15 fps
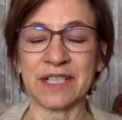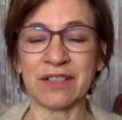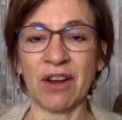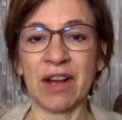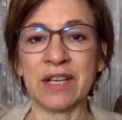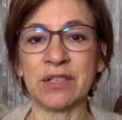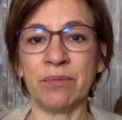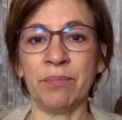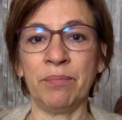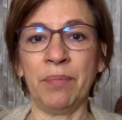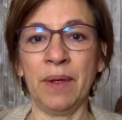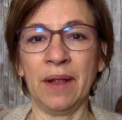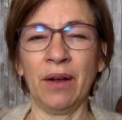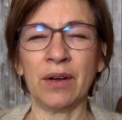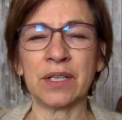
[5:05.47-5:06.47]
trying to
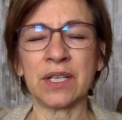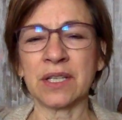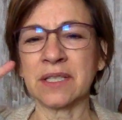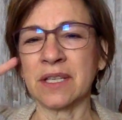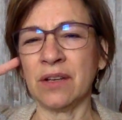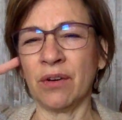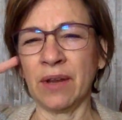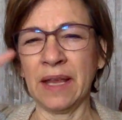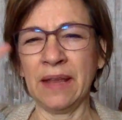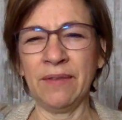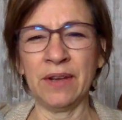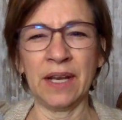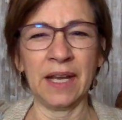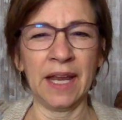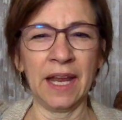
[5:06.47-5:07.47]
just,
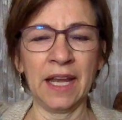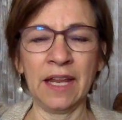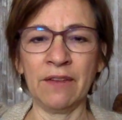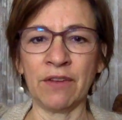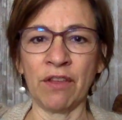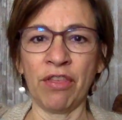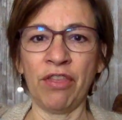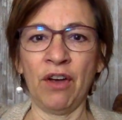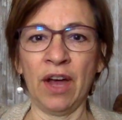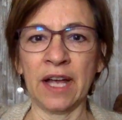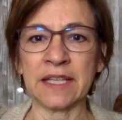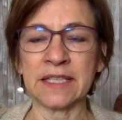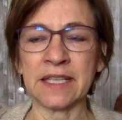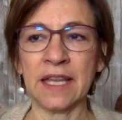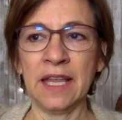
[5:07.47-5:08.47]
even in any of your
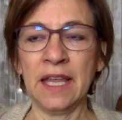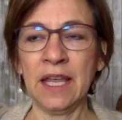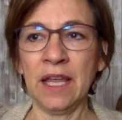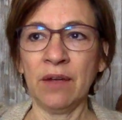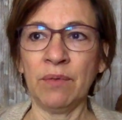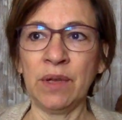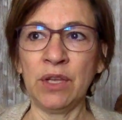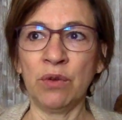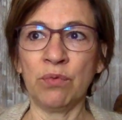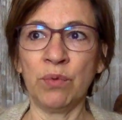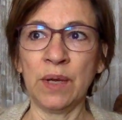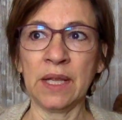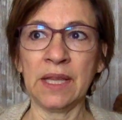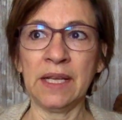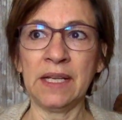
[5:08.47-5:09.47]
thoughts, when you
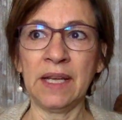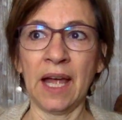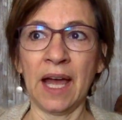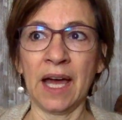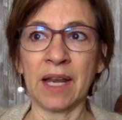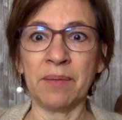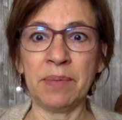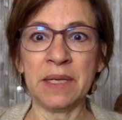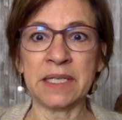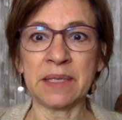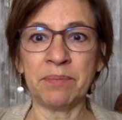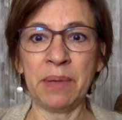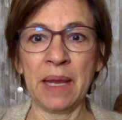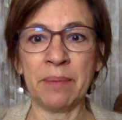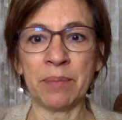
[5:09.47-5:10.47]
really on a piece
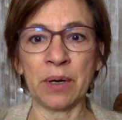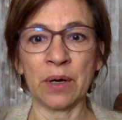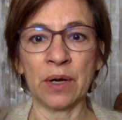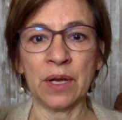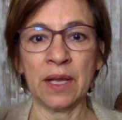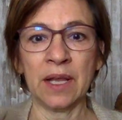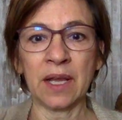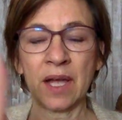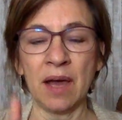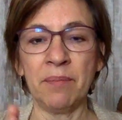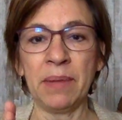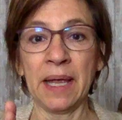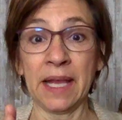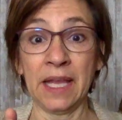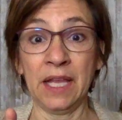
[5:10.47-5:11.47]
of paper come
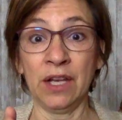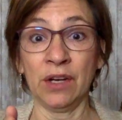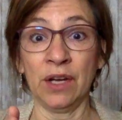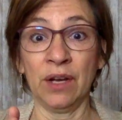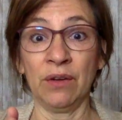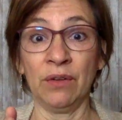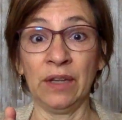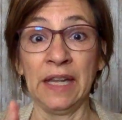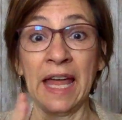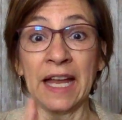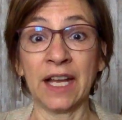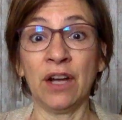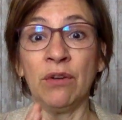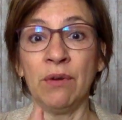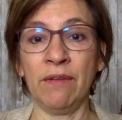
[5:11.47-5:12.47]
back here and
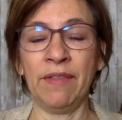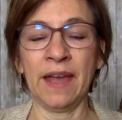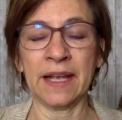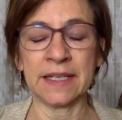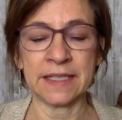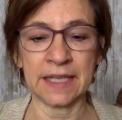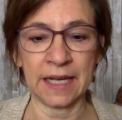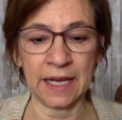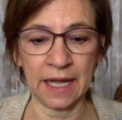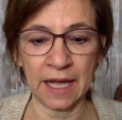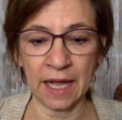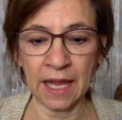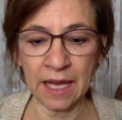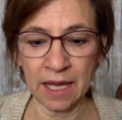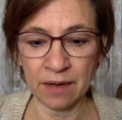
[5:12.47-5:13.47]
let go of that and say,
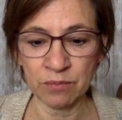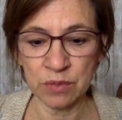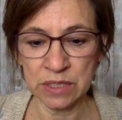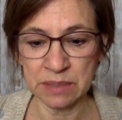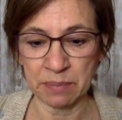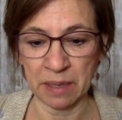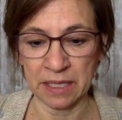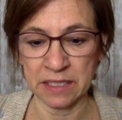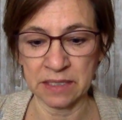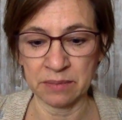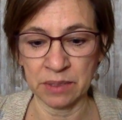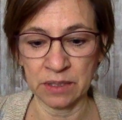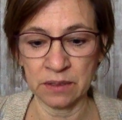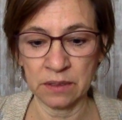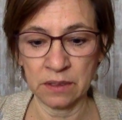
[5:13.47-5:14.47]
I am
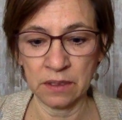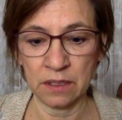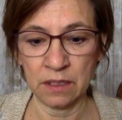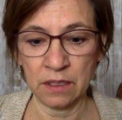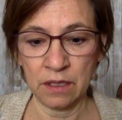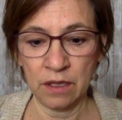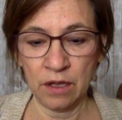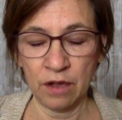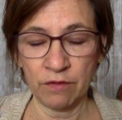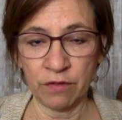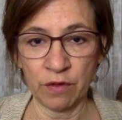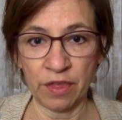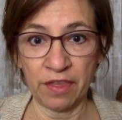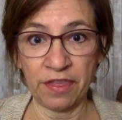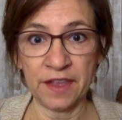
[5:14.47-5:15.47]
responsible for
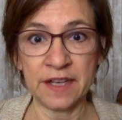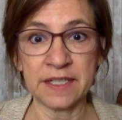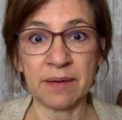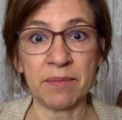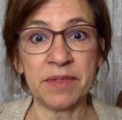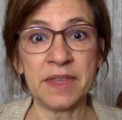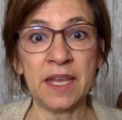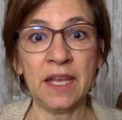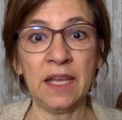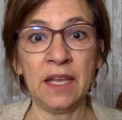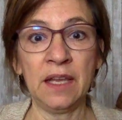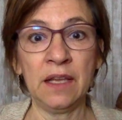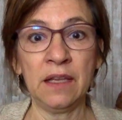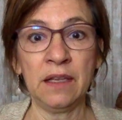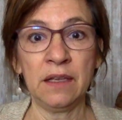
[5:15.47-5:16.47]
the things I'm
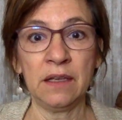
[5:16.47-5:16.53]
thinking,